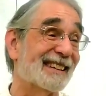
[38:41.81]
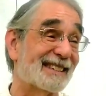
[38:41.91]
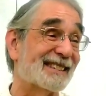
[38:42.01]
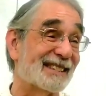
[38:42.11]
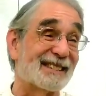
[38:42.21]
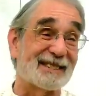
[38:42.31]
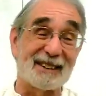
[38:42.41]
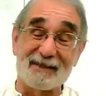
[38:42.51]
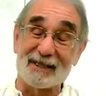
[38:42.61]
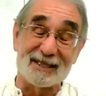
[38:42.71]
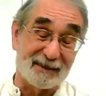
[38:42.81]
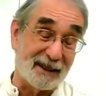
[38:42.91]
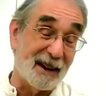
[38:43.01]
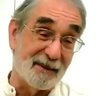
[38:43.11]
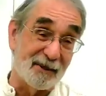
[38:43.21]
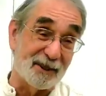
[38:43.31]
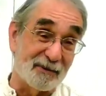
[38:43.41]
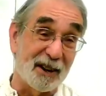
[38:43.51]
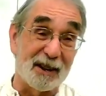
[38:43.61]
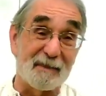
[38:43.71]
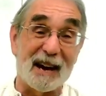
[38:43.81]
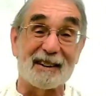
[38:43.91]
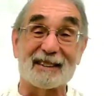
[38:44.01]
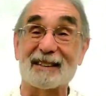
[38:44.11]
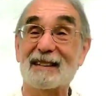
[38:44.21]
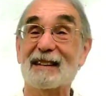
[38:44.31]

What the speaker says: It's kind of what's funny about it.